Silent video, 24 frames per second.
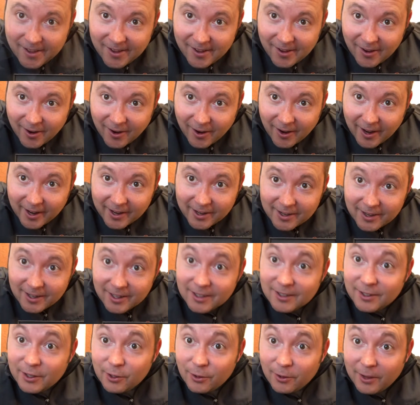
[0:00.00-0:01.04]
All right, a
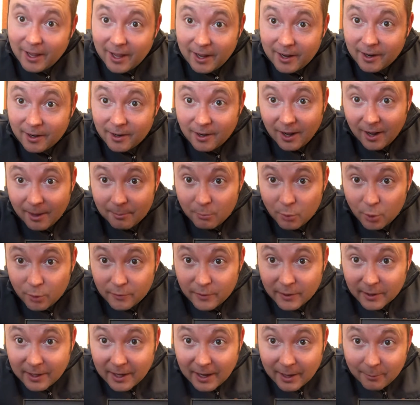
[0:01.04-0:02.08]
little edit. I moved
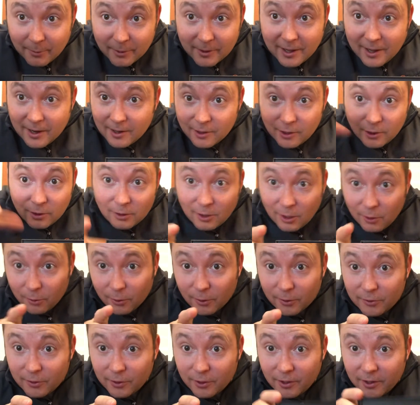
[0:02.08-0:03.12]
the camera down a little
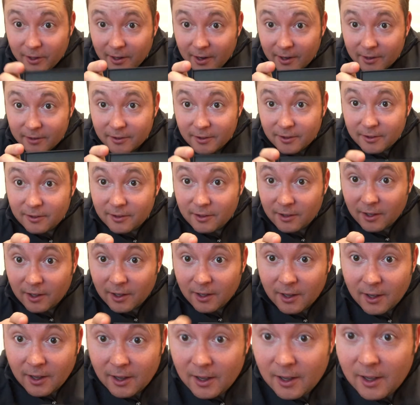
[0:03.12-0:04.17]
lower so you can actually see
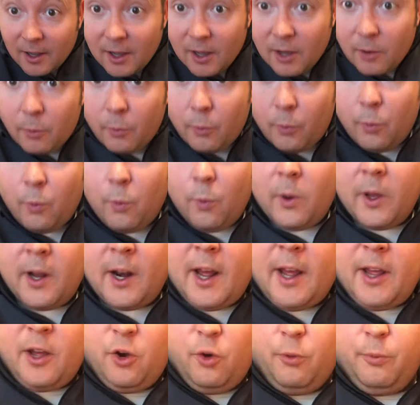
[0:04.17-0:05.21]
when
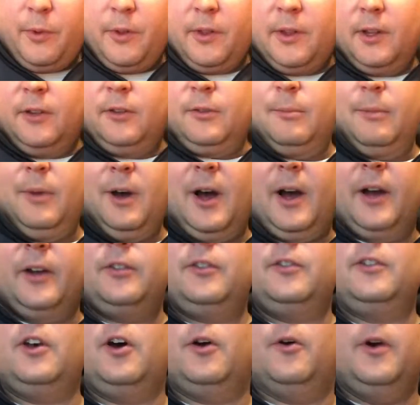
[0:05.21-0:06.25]
I open this box.
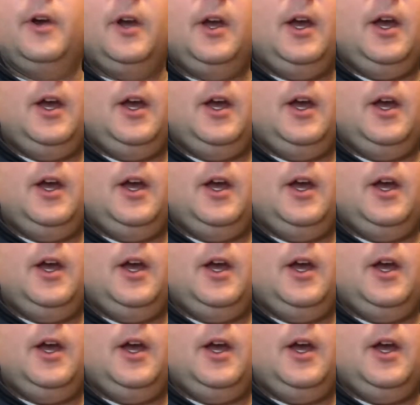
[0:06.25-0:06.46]
So,